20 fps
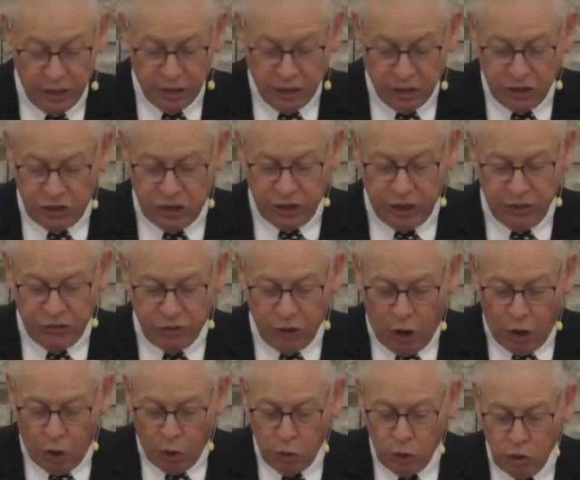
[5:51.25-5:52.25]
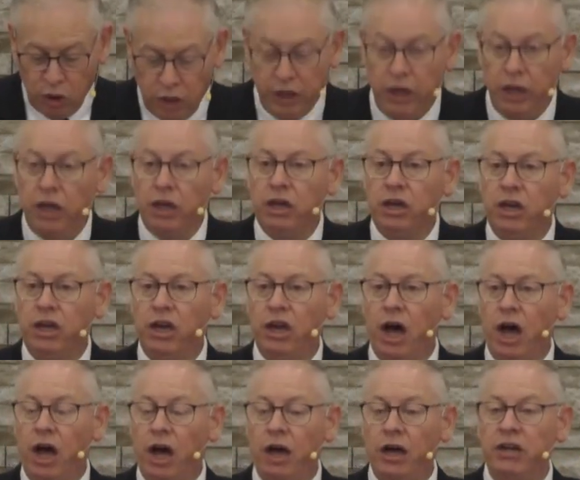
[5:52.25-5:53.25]
since only
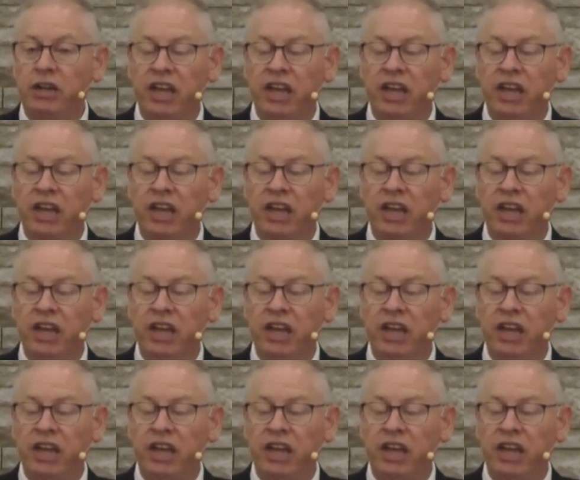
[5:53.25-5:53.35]
God